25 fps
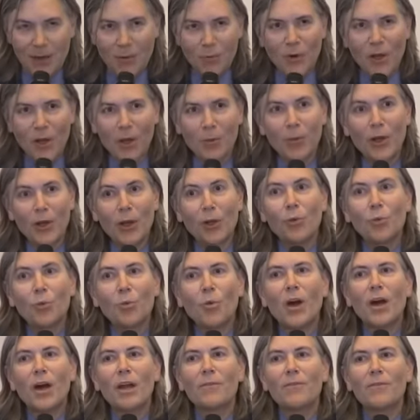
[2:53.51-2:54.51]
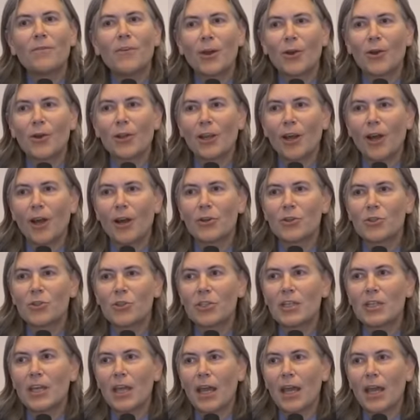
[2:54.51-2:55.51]
We build one very
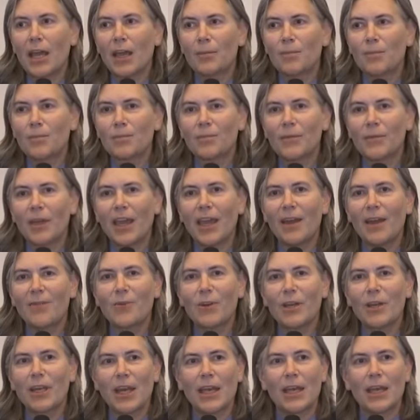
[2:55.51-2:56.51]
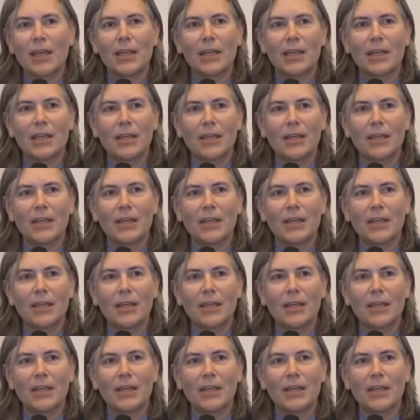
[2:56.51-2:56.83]
large dam every day,